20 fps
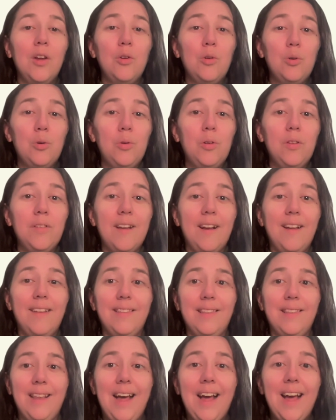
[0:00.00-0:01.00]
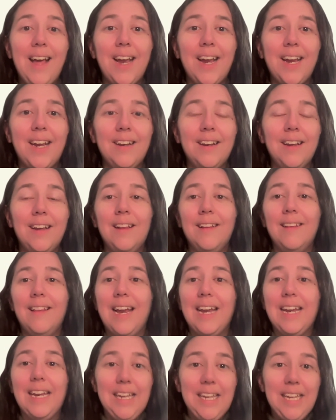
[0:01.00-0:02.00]
tools online
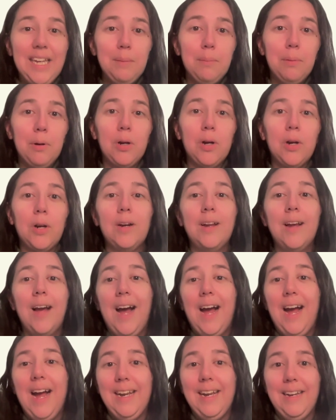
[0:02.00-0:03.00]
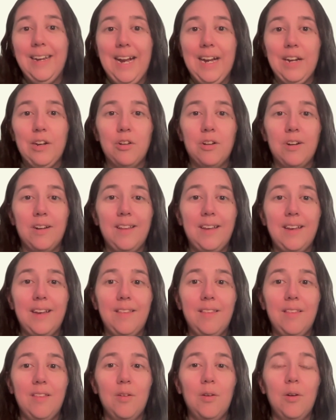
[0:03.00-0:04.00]
like eBird,
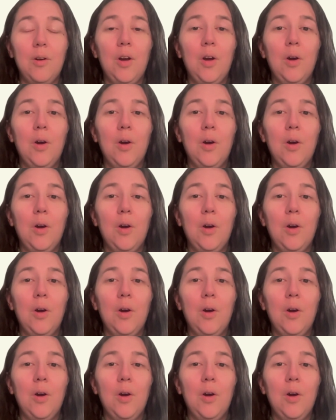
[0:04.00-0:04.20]
iNaturalist,